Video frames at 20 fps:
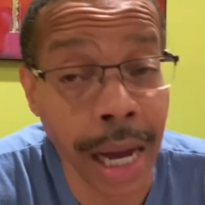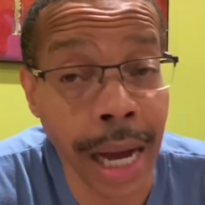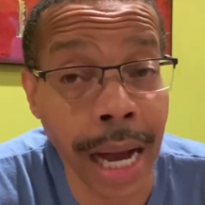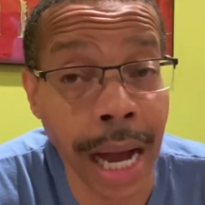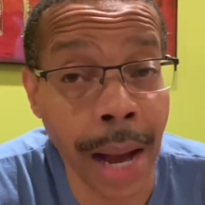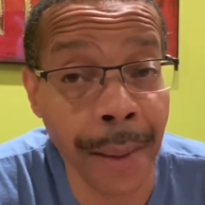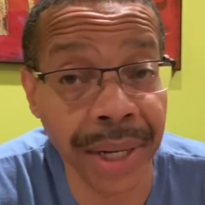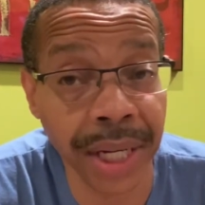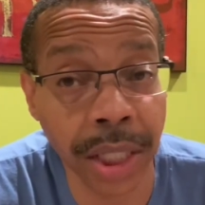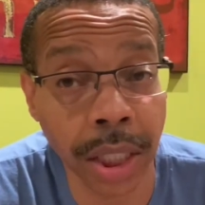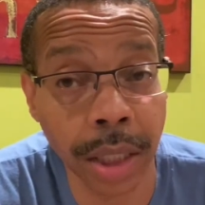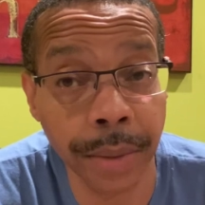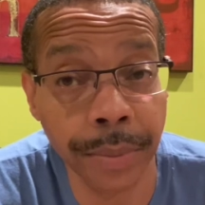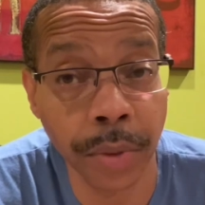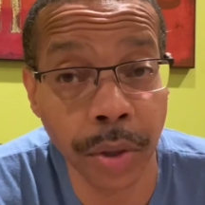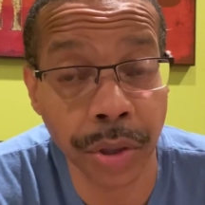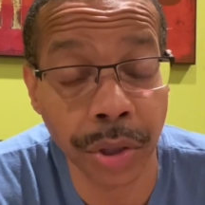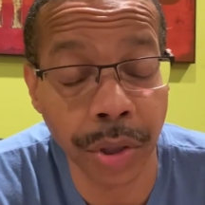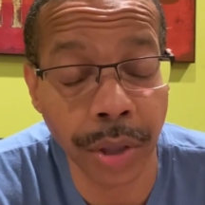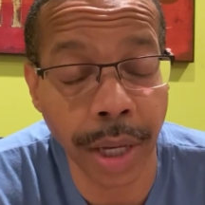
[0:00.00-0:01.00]
i'm in a good
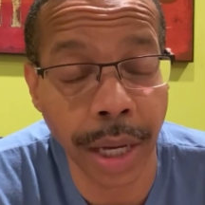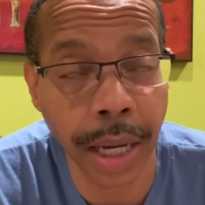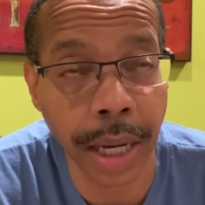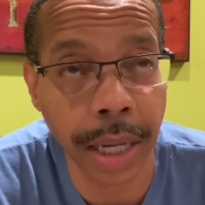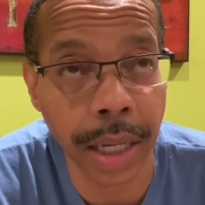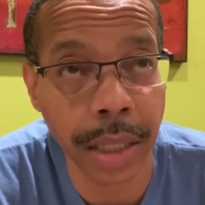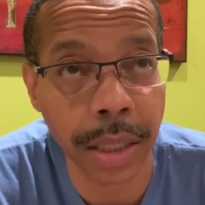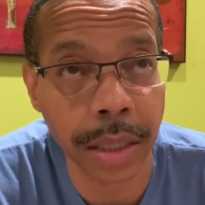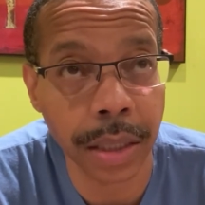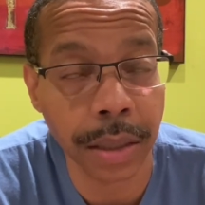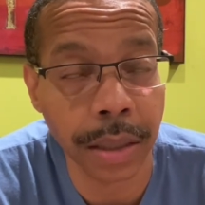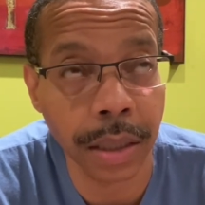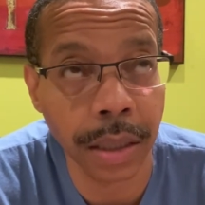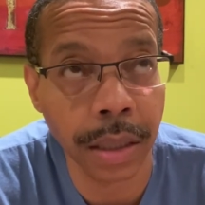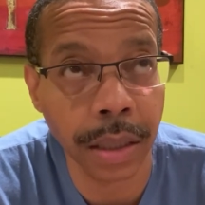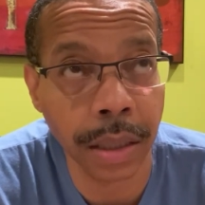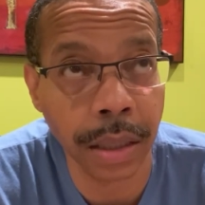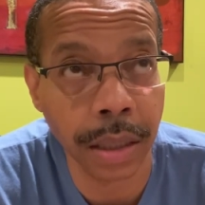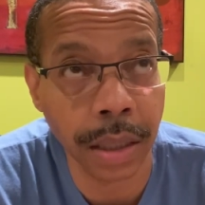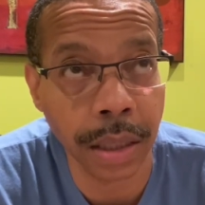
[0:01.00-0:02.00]
mood you guys
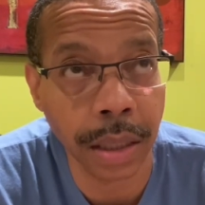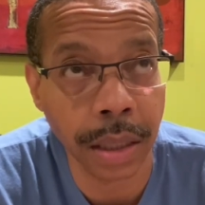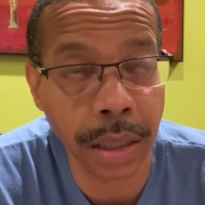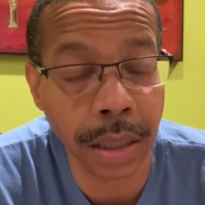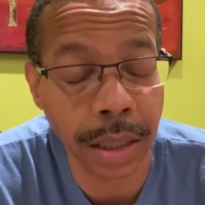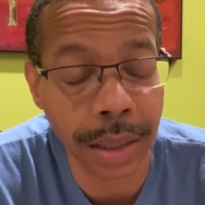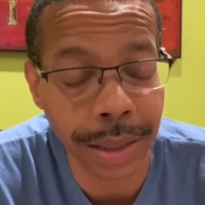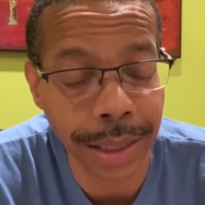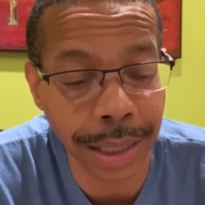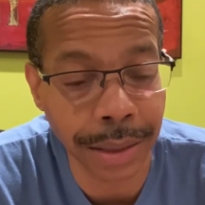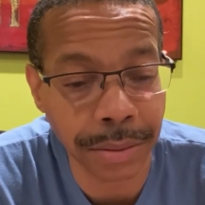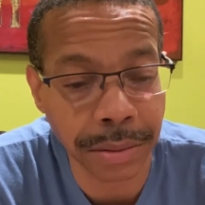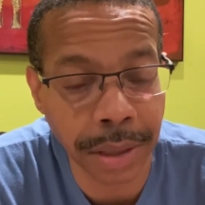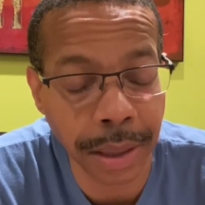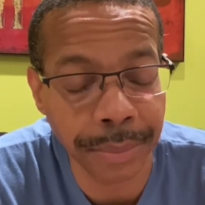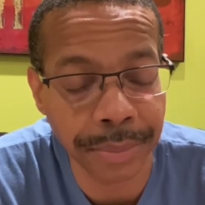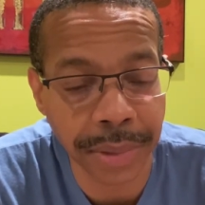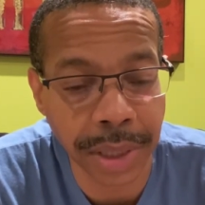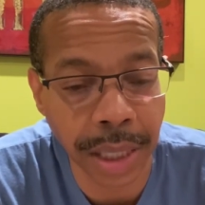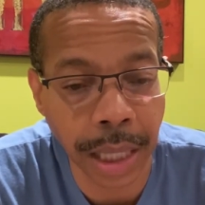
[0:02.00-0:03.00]
because
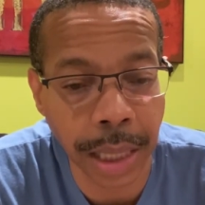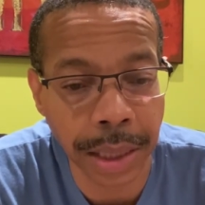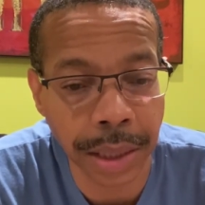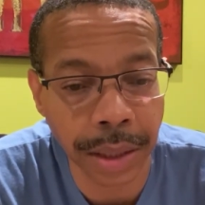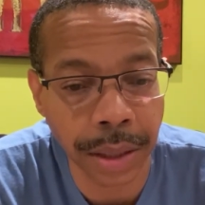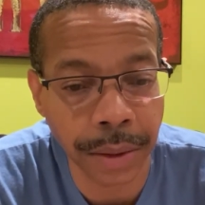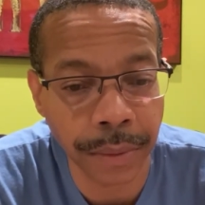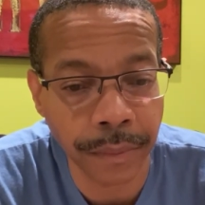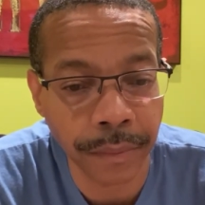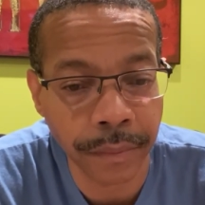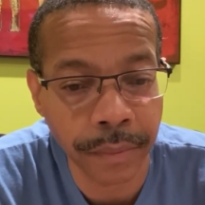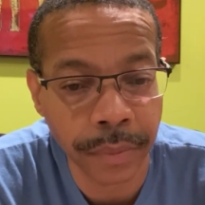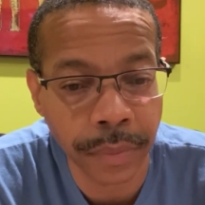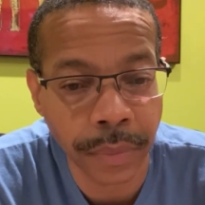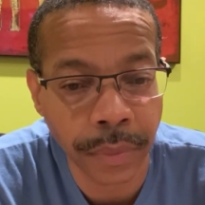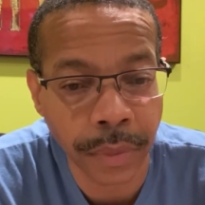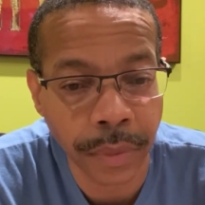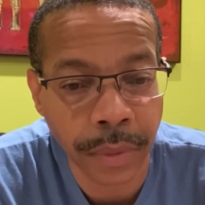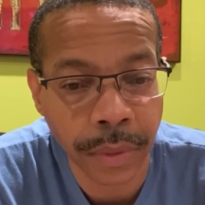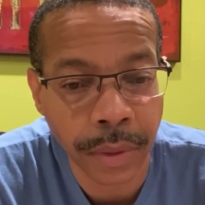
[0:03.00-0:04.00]
i'm telling you
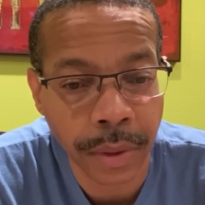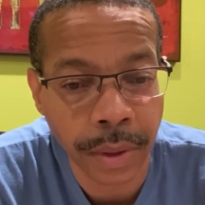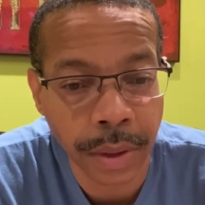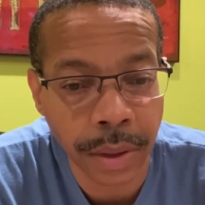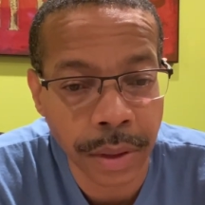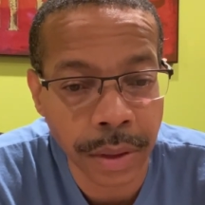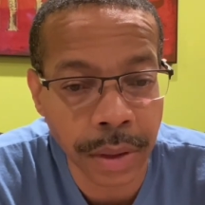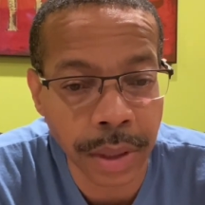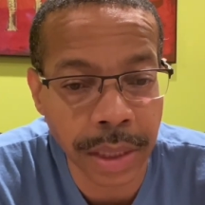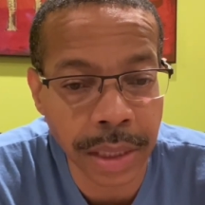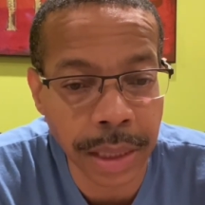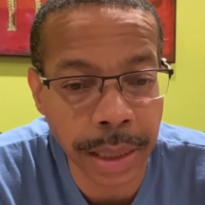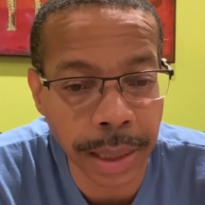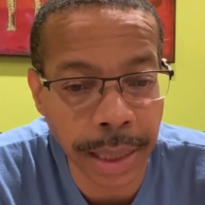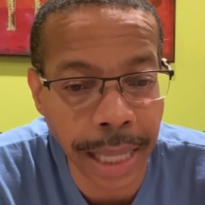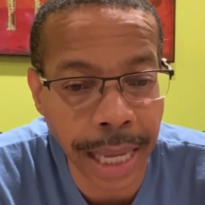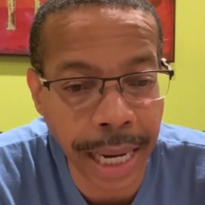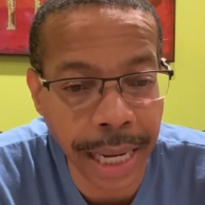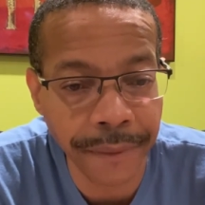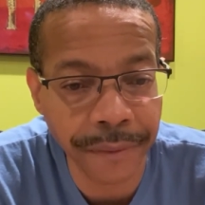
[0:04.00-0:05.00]
this
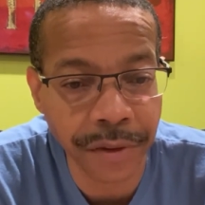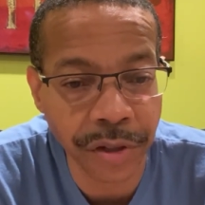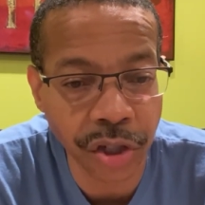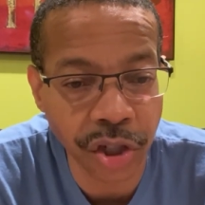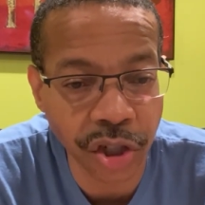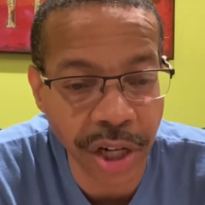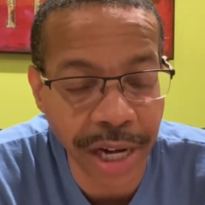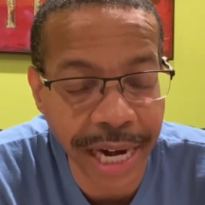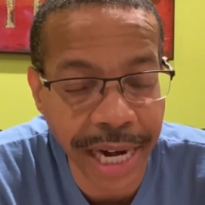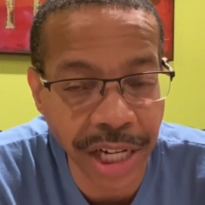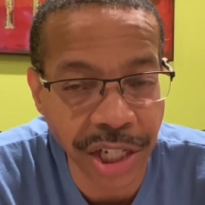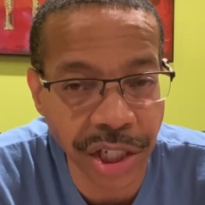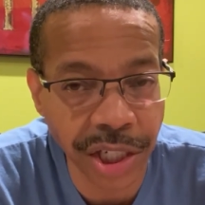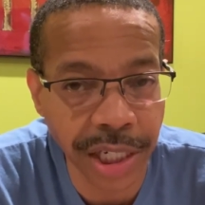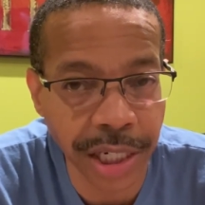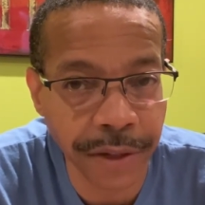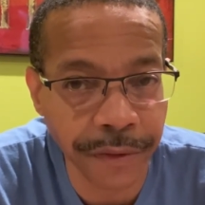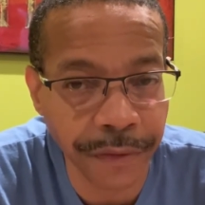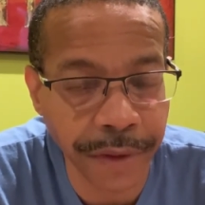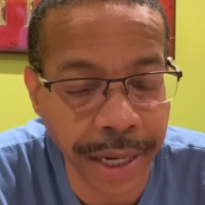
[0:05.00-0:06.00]
life-changing
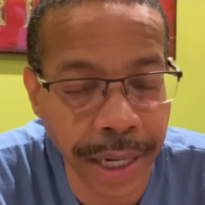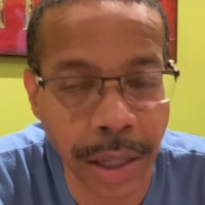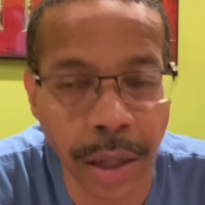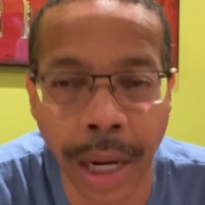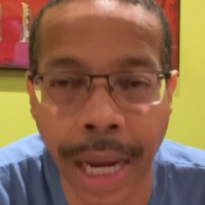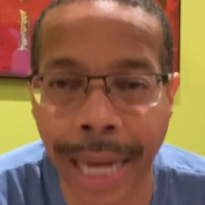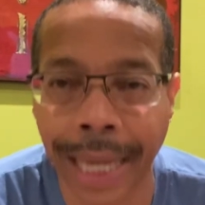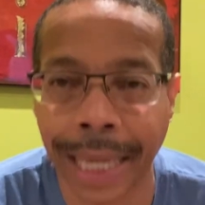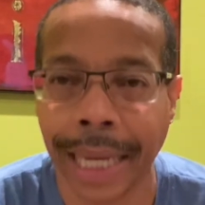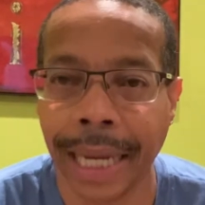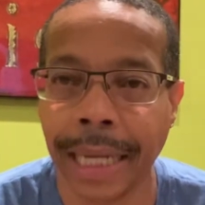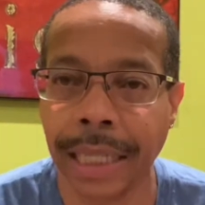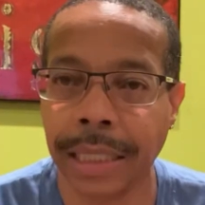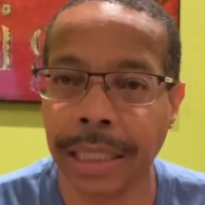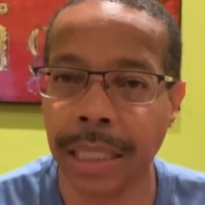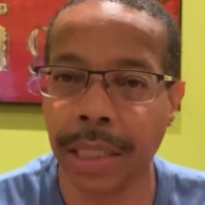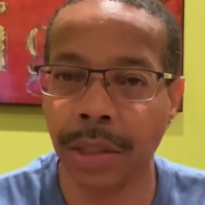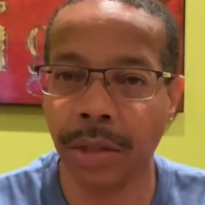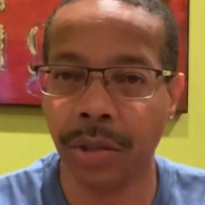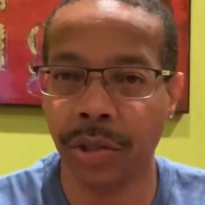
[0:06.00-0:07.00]
event i can't
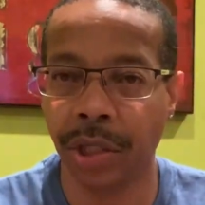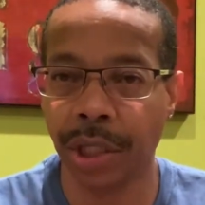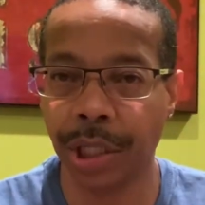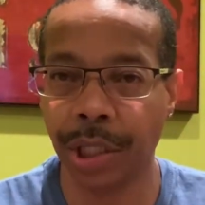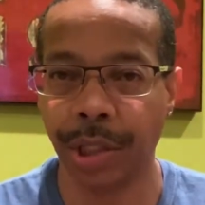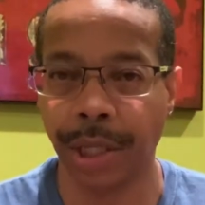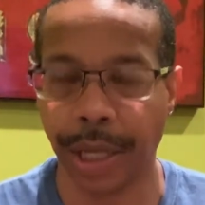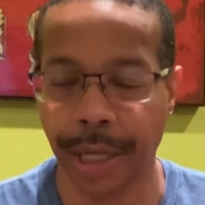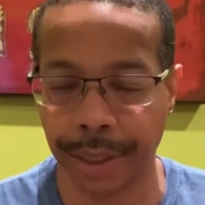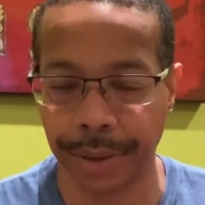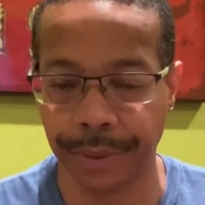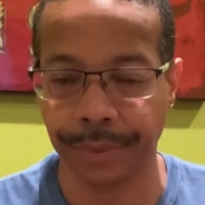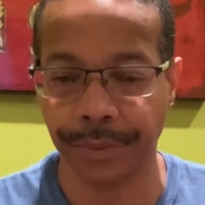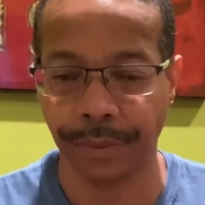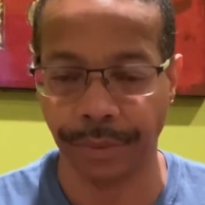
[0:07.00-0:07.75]
tell you just yet